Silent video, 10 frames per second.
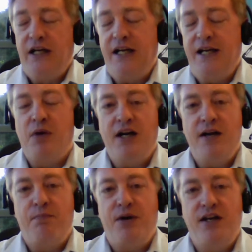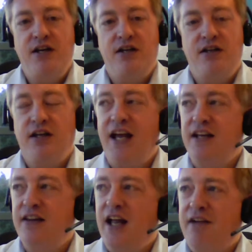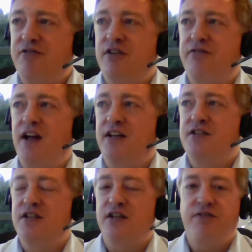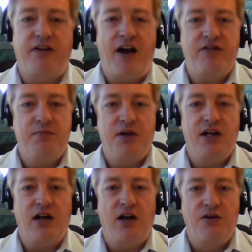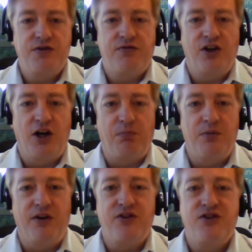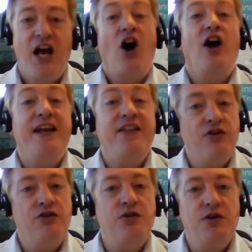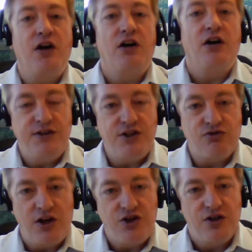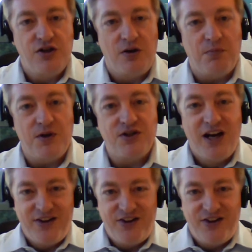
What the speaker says: in my opinion, getting the after effects of having been closed for a couple of months in the new car registration numbers.